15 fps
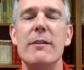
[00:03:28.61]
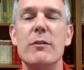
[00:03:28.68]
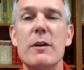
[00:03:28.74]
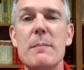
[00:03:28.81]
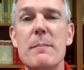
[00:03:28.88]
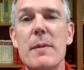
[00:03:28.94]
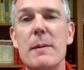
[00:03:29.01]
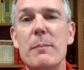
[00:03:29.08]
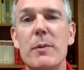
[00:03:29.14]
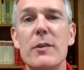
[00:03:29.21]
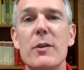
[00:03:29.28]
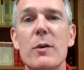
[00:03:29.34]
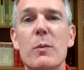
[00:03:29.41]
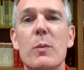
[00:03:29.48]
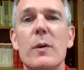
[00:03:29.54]
remember
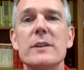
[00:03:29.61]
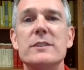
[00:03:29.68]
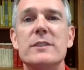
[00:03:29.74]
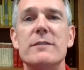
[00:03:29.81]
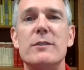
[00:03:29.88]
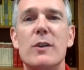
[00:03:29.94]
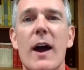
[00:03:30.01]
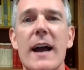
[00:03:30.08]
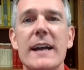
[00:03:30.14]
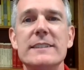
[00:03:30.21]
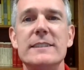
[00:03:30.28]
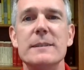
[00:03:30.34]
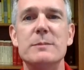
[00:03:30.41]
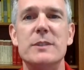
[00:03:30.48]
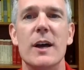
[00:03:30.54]
the words of Christ
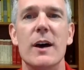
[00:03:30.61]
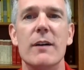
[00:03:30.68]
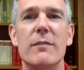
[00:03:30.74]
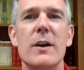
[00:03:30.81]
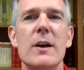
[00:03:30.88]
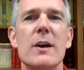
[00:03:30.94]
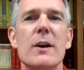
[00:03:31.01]
himself